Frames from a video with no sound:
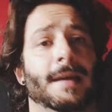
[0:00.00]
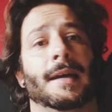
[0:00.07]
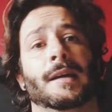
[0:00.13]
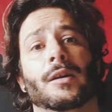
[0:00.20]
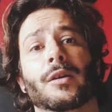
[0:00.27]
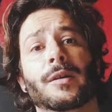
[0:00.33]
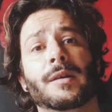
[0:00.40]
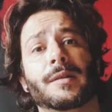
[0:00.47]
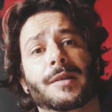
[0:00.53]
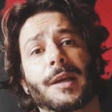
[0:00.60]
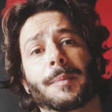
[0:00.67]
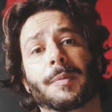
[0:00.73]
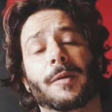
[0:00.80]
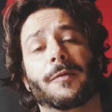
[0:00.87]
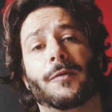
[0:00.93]
Another
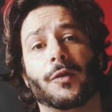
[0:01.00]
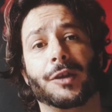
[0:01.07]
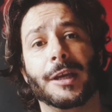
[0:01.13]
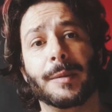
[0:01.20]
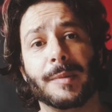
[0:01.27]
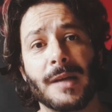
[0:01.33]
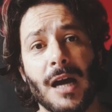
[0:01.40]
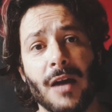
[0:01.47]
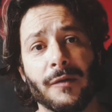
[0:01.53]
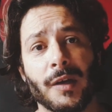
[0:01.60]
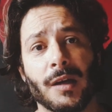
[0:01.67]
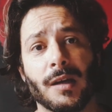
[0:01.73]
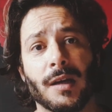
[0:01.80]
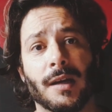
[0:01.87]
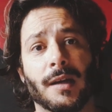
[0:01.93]
tip for deep
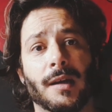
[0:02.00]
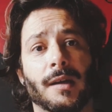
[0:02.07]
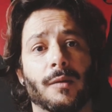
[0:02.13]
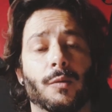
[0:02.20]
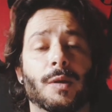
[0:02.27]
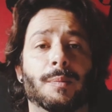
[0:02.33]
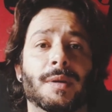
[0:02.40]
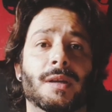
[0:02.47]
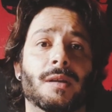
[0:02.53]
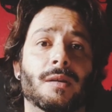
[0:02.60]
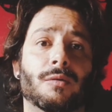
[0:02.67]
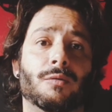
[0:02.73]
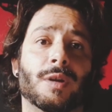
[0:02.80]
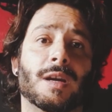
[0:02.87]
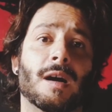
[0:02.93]
diving uh, will be
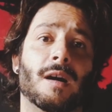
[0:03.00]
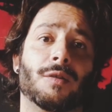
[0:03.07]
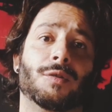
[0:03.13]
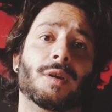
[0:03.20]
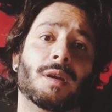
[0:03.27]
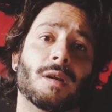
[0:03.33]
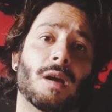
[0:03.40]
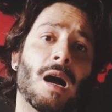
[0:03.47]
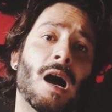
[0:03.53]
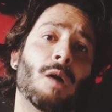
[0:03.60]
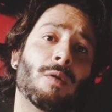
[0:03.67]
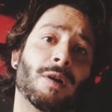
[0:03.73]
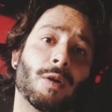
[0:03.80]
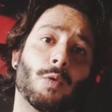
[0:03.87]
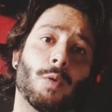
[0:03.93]
regarding
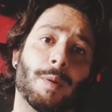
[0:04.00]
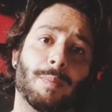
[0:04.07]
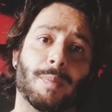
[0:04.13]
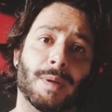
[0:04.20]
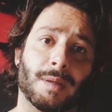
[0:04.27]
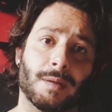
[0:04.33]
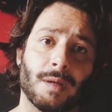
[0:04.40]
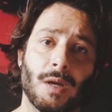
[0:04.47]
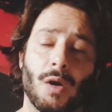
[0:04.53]
our equipment.